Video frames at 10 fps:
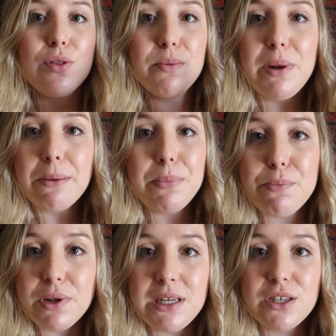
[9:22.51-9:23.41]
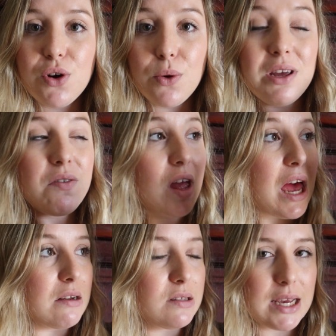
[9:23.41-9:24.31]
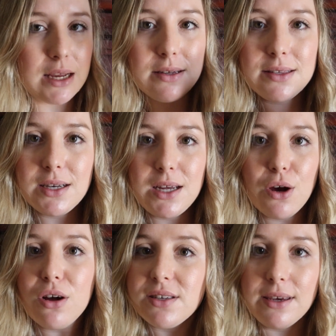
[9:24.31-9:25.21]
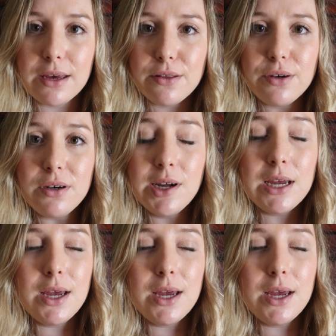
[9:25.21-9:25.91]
The black people need to go live outside the city altogether,